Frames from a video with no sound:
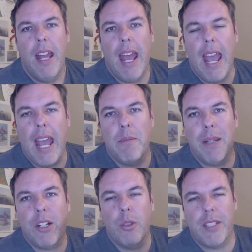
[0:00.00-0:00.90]
and
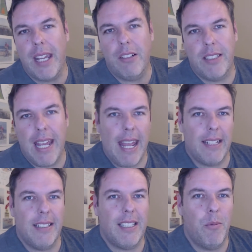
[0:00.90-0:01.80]
because they got
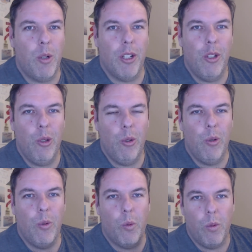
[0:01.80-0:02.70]
tagged as someone
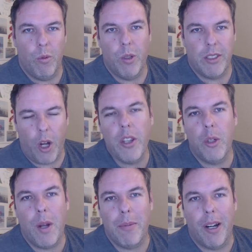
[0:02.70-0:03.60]
who was on
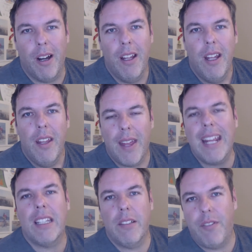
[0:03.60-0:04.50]
the webinar,
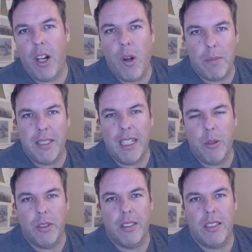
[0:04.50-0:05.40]
they get the follow-up
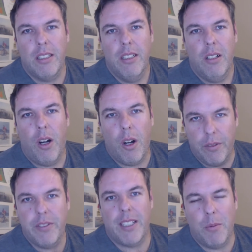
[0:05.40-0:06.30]
sequence
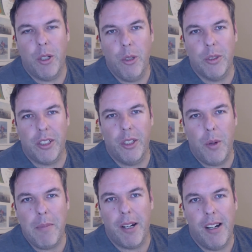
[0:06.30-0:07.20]
of someone who was on the
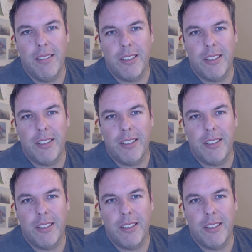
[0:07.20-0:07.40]
webinar.